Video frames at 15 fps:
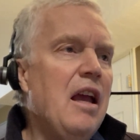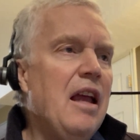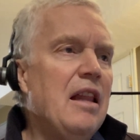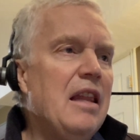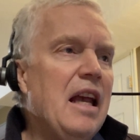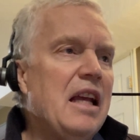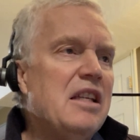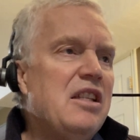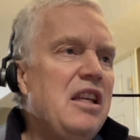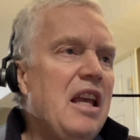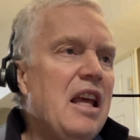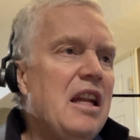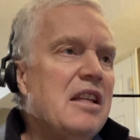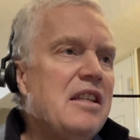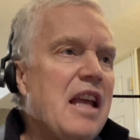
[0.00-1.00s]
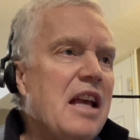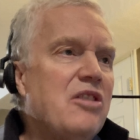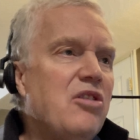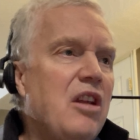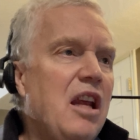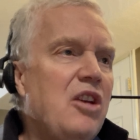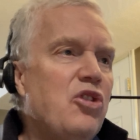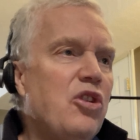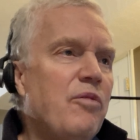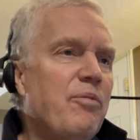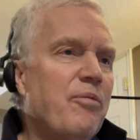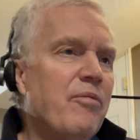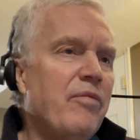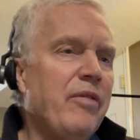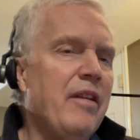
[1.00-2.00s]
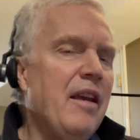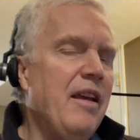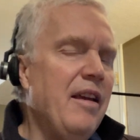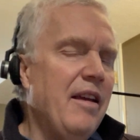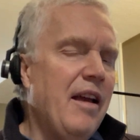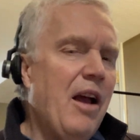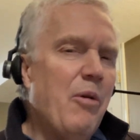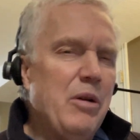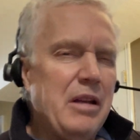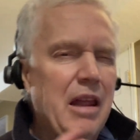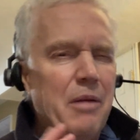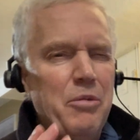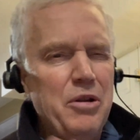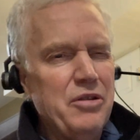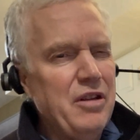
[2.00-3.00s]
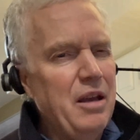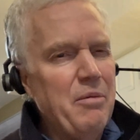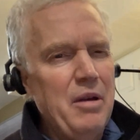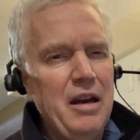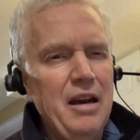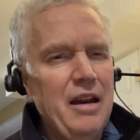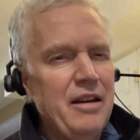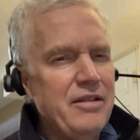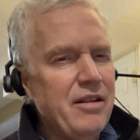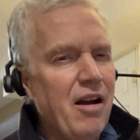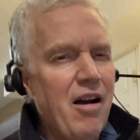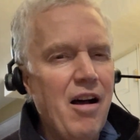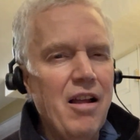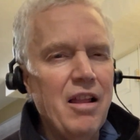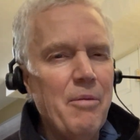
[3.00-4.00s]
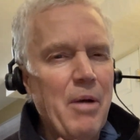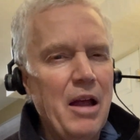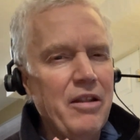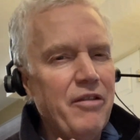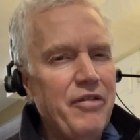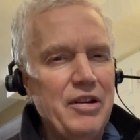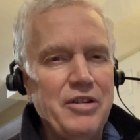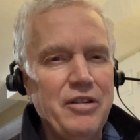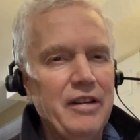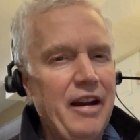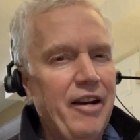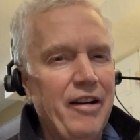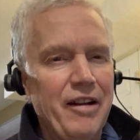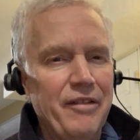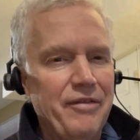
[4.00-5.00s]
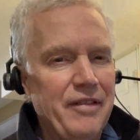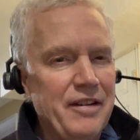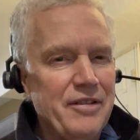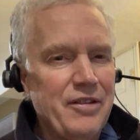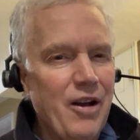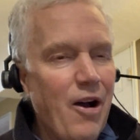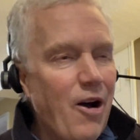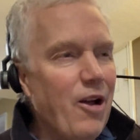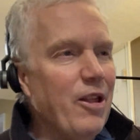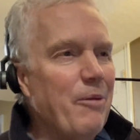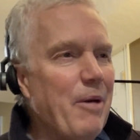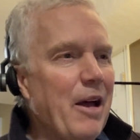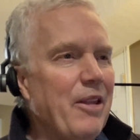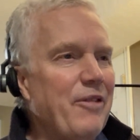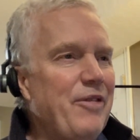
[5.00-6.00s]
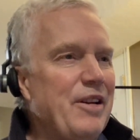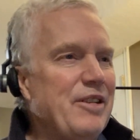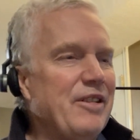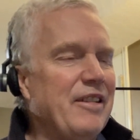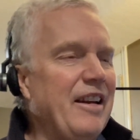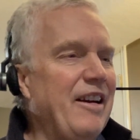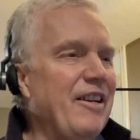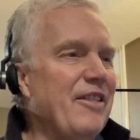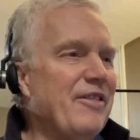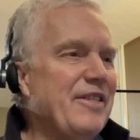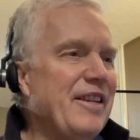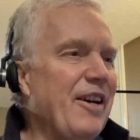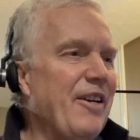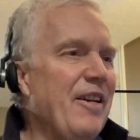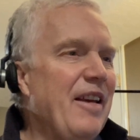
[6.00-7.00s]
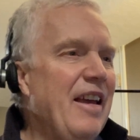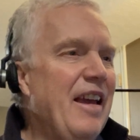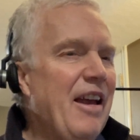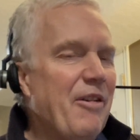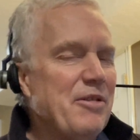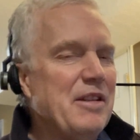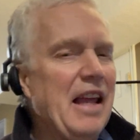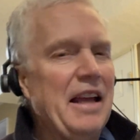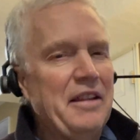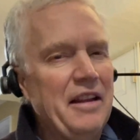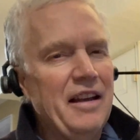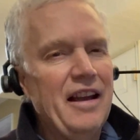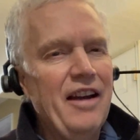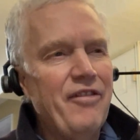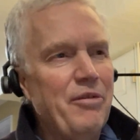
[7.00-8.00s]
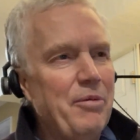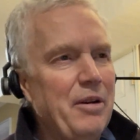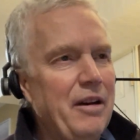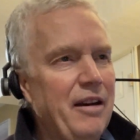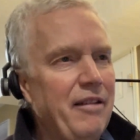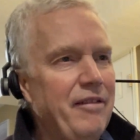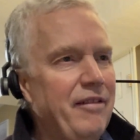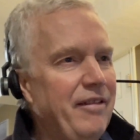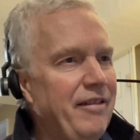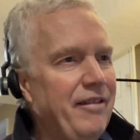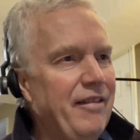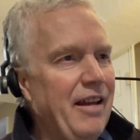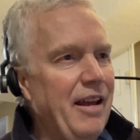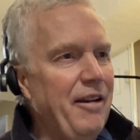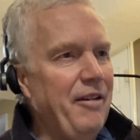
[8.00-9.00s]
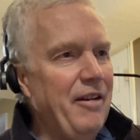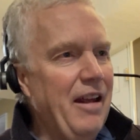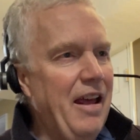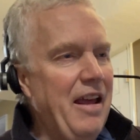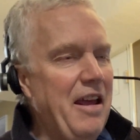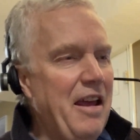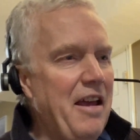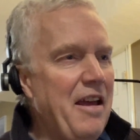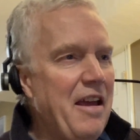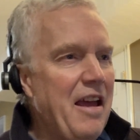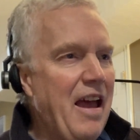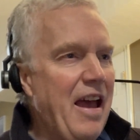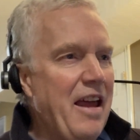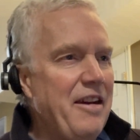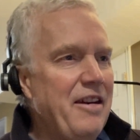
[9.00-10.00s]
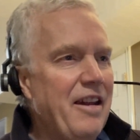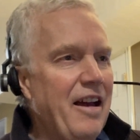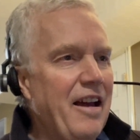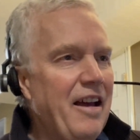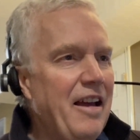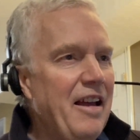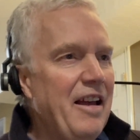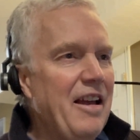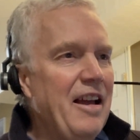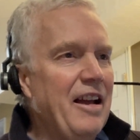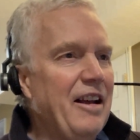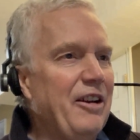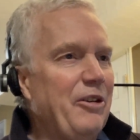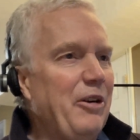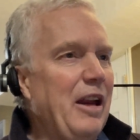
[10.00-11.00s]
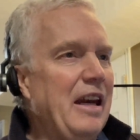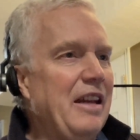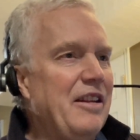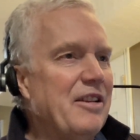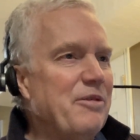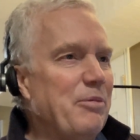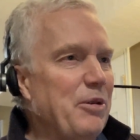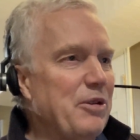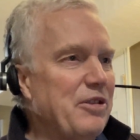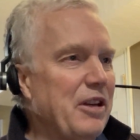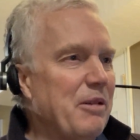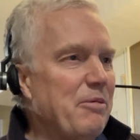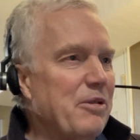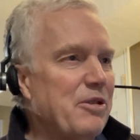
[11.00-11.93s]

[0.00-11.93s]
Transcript: legacy and assassination. I went to that museum, and it's all about the official narrative. It's all about the official narrative. So it was like the government had created this museum to